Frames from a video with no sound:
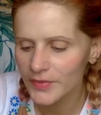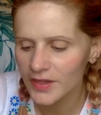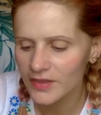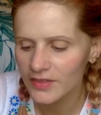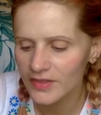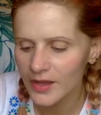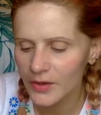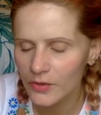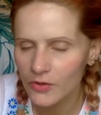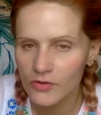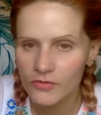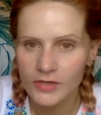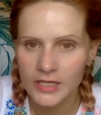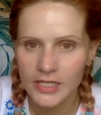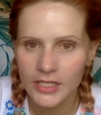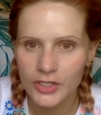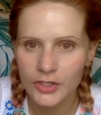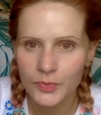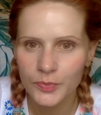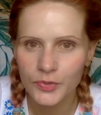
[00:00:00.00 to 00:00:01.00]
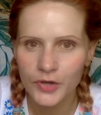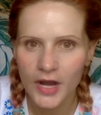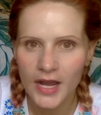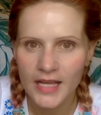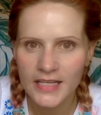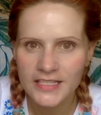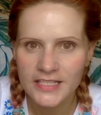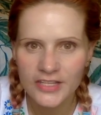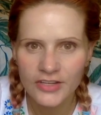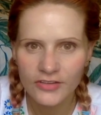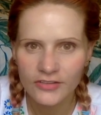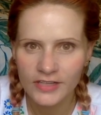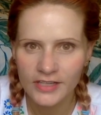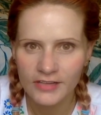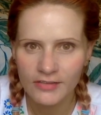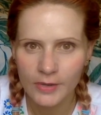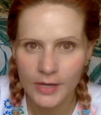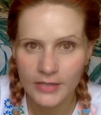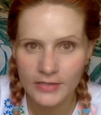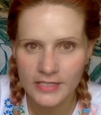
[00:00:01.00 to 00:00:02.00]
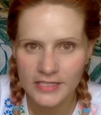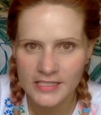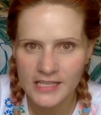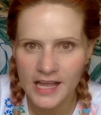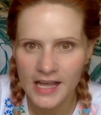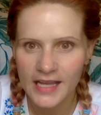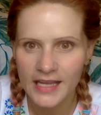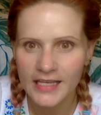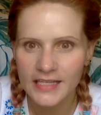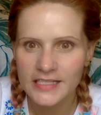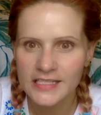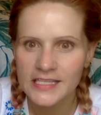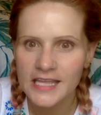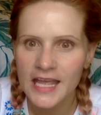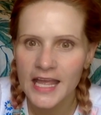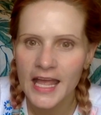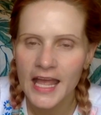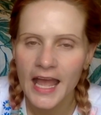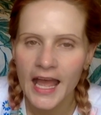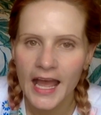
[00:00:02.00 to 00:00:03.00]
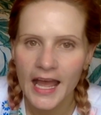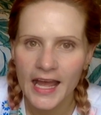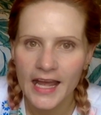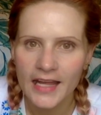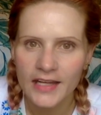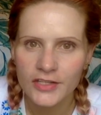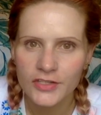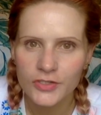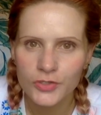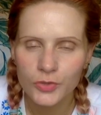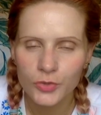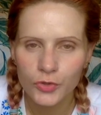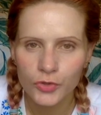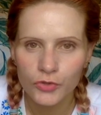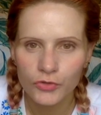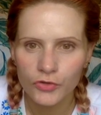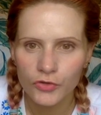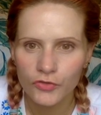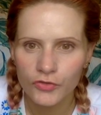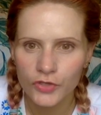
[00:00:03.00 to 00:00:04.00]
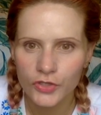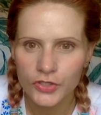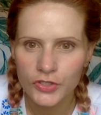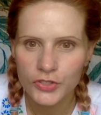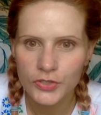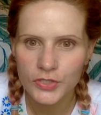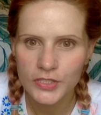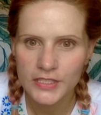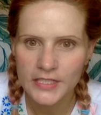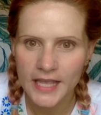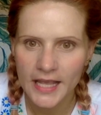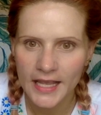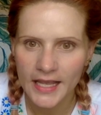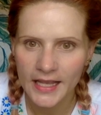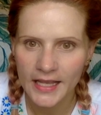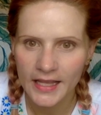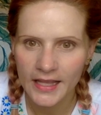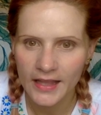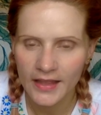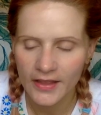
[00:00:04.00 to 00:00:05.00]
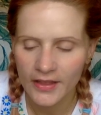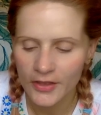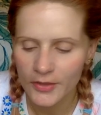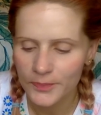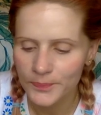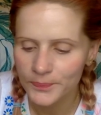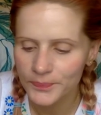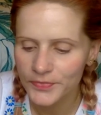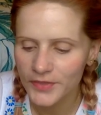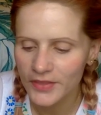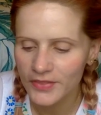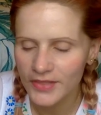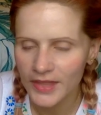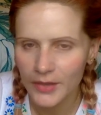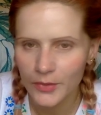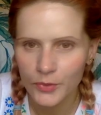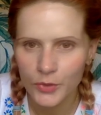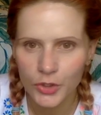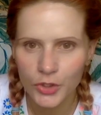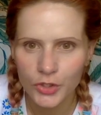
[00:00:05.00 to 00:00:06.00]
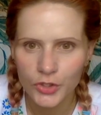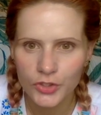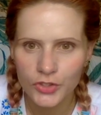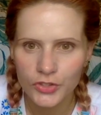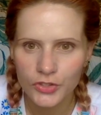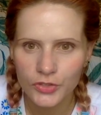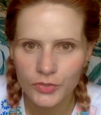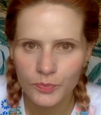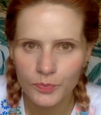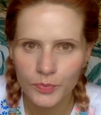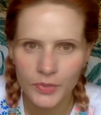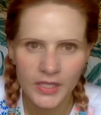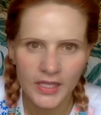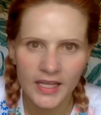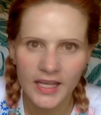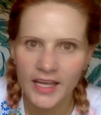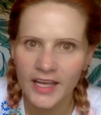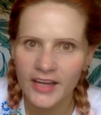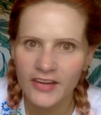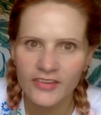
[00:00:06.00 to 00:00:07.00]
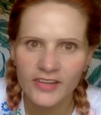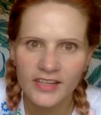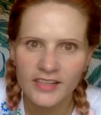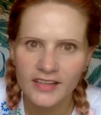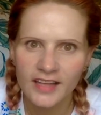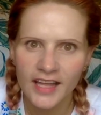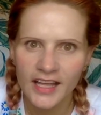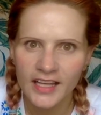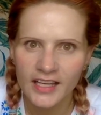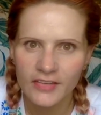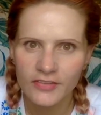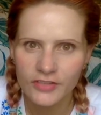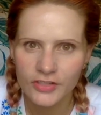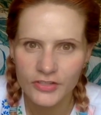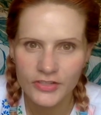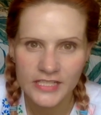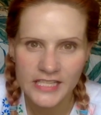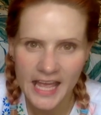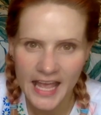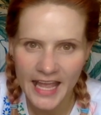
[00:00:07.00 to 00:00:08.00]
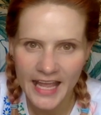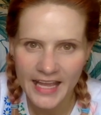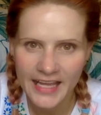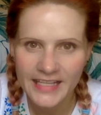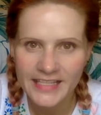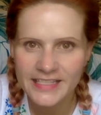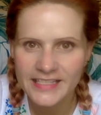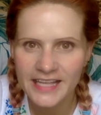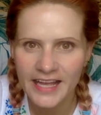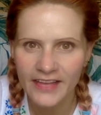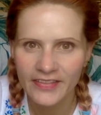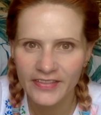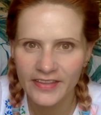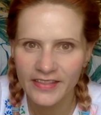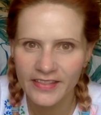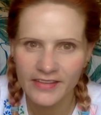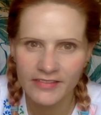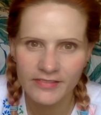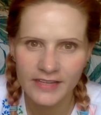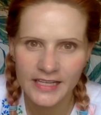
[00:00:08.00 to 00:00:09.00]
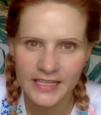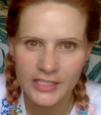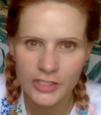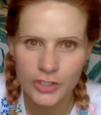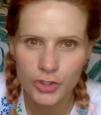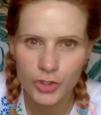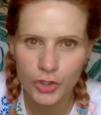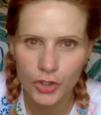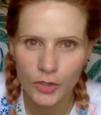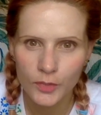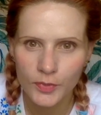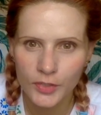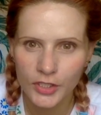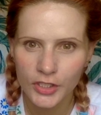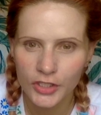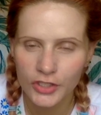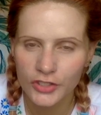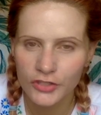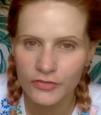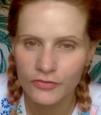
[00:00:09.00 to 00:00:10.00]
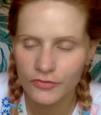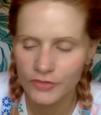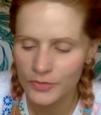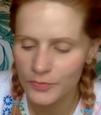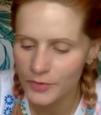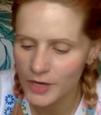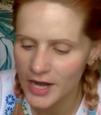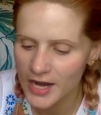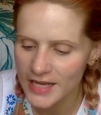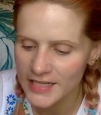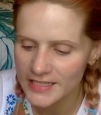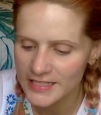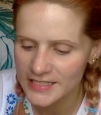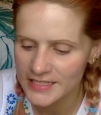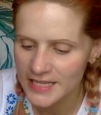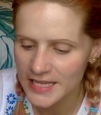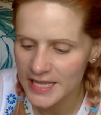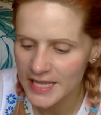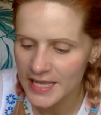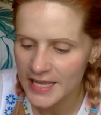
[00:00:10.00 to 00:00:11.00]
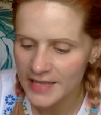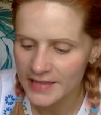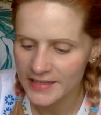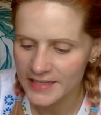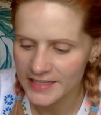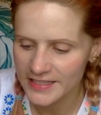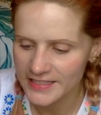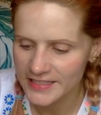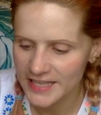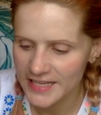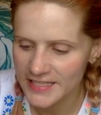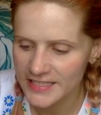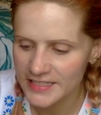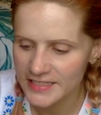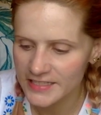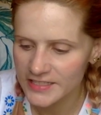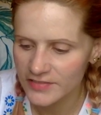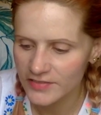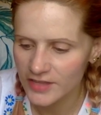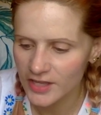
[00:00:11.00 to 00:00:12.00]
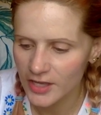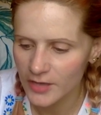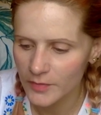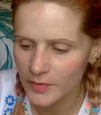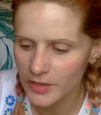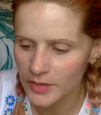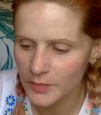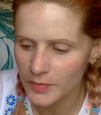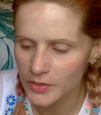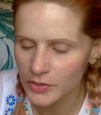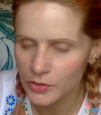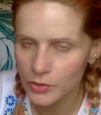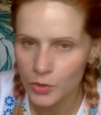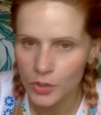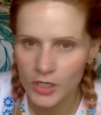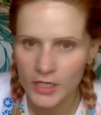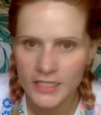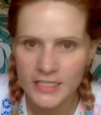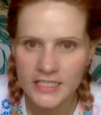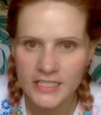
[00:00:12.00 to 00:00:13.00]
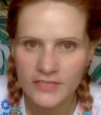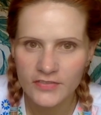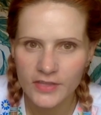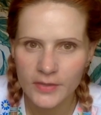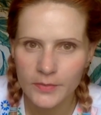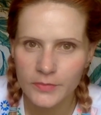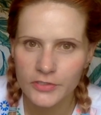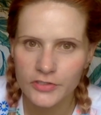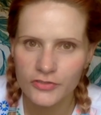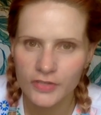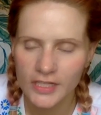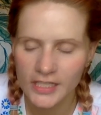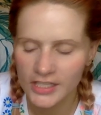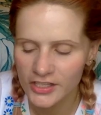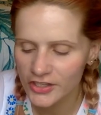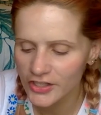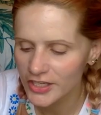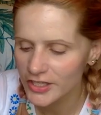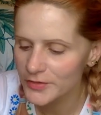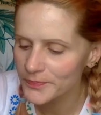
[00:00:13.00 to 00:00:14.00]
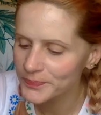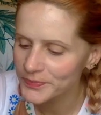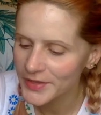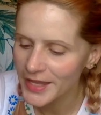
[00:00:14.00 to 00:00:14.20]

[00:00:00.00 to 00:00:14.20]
they were a really good price, they were really well designed, and all the reviews were saying that they would be here in like a few days and that they're really durable and good for the price. The aesthetics of them and the build quality of them was really good.